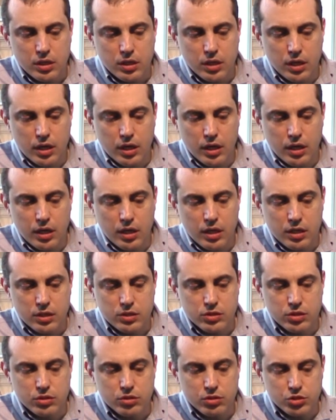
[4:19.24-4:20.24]

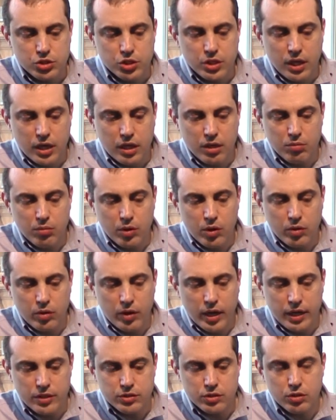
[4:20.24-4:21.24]
Satoshi
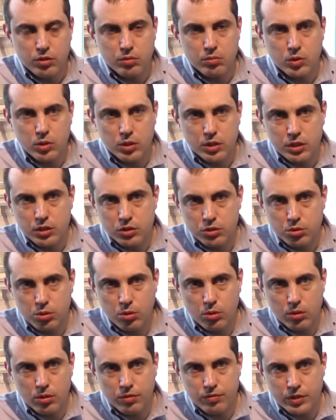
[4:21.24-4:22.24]
Nakamoto has no more
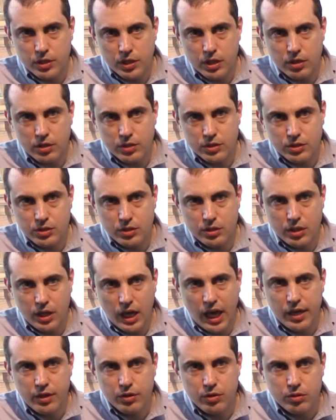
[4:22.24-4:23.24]
control over the currency
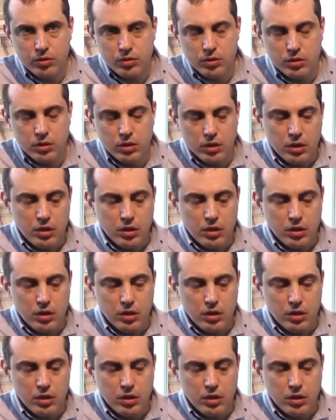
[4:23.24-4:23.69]
than I do.